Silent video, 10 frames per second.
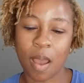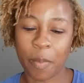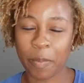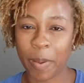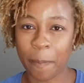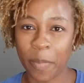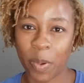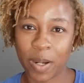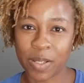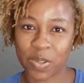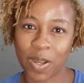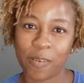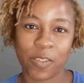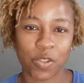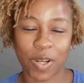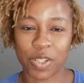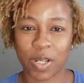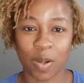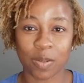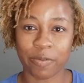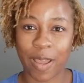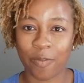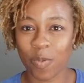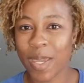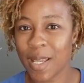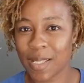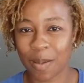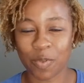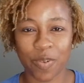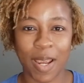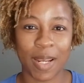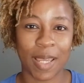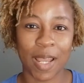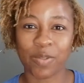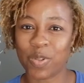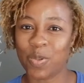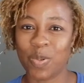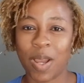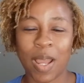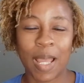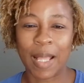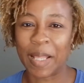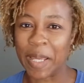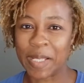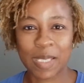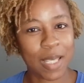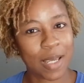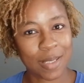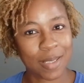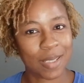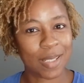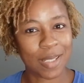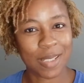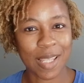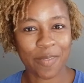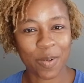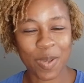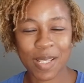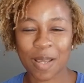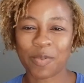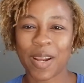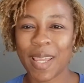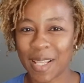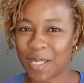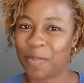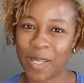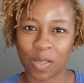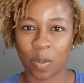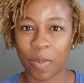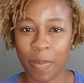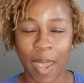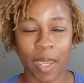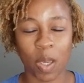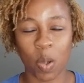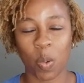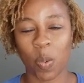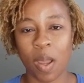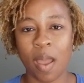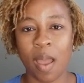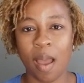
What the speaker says: a bit more. So I've stretched it out to 5 weeks. I'm trying to get to like 6, 7 weeks. I'm trying to get to a place where maybe I can go